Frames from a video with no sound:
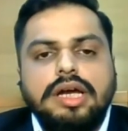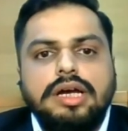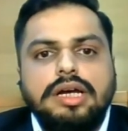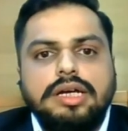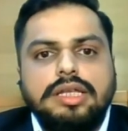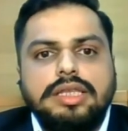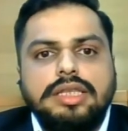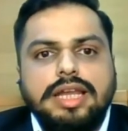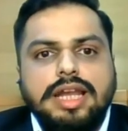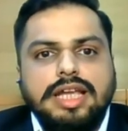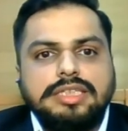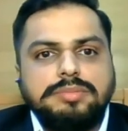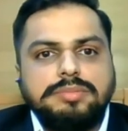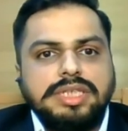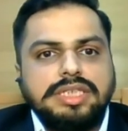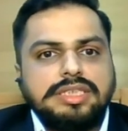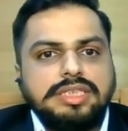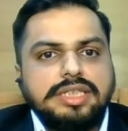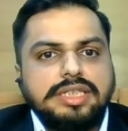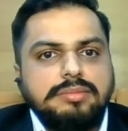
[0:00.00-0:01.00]
there has
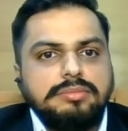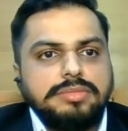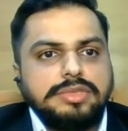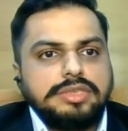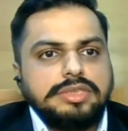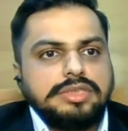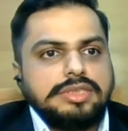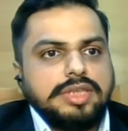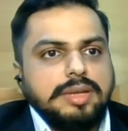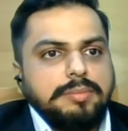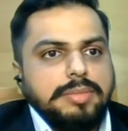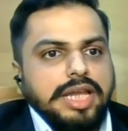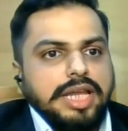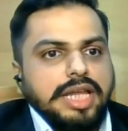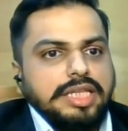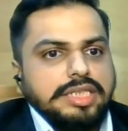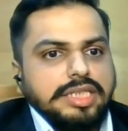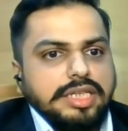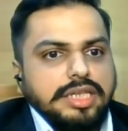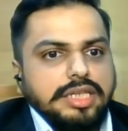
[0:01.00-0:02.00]
been some supply
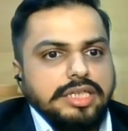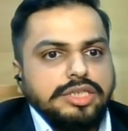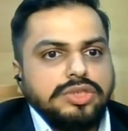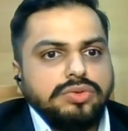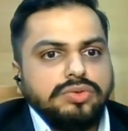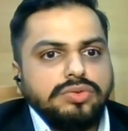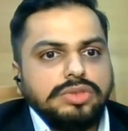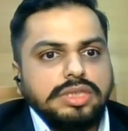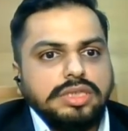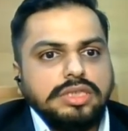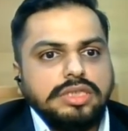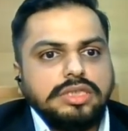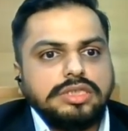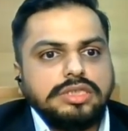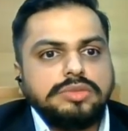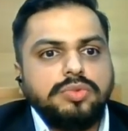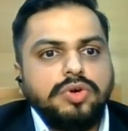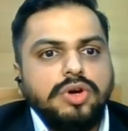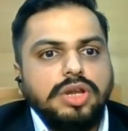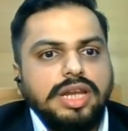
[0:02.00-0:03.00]
chain issues in the
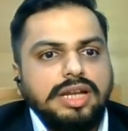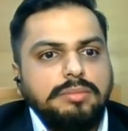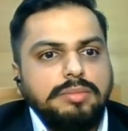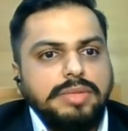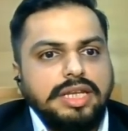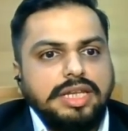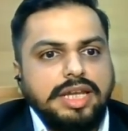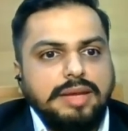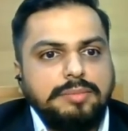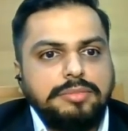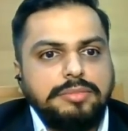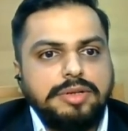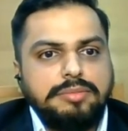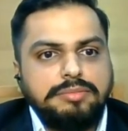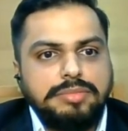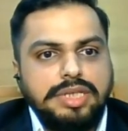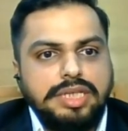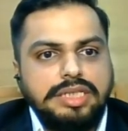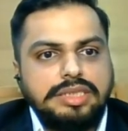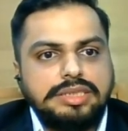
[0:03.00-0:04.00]
small and mid cap
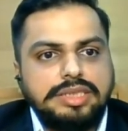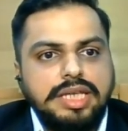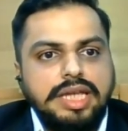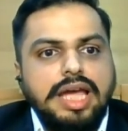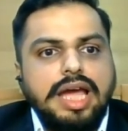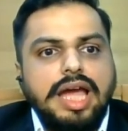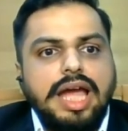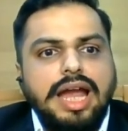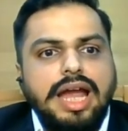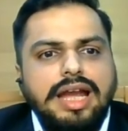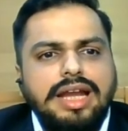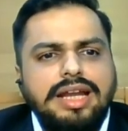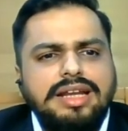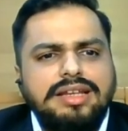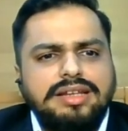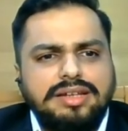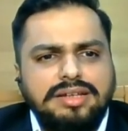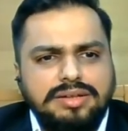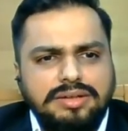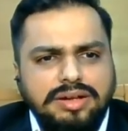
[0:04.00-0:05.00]
companies, and
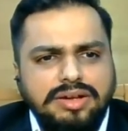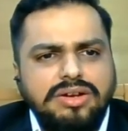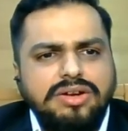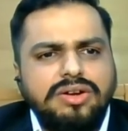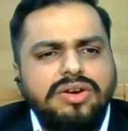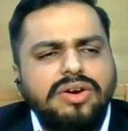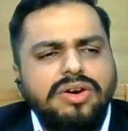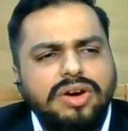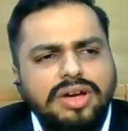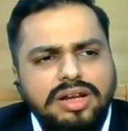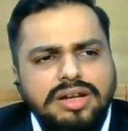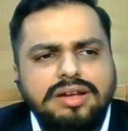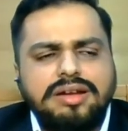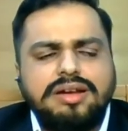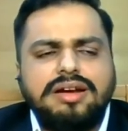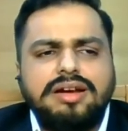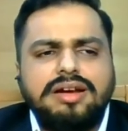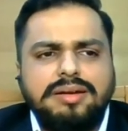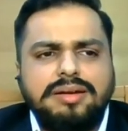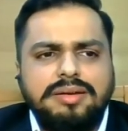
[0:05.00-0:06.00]
or
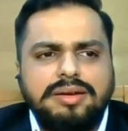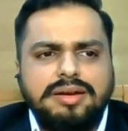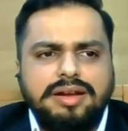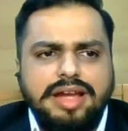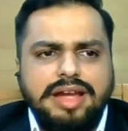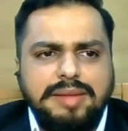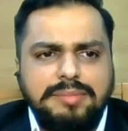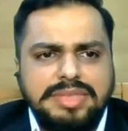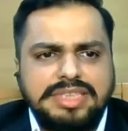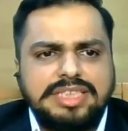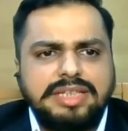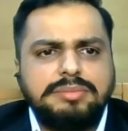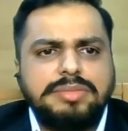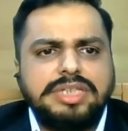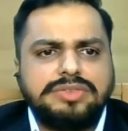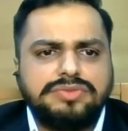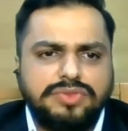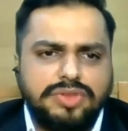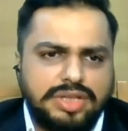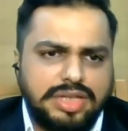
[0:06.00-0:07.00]

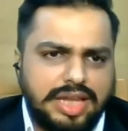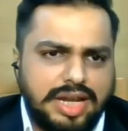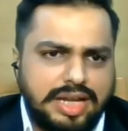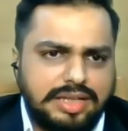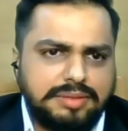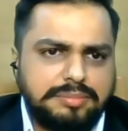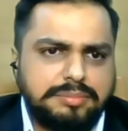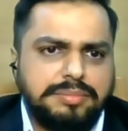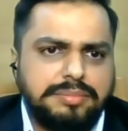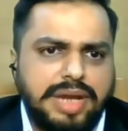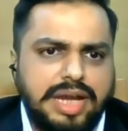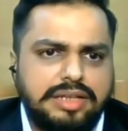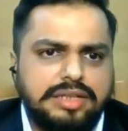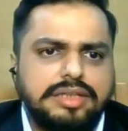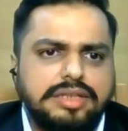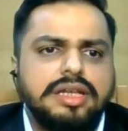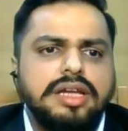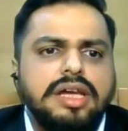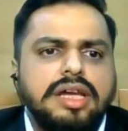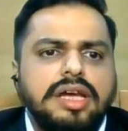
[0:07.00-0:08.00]
MSMEs for that
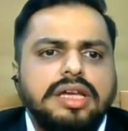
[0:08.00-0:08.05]
matter.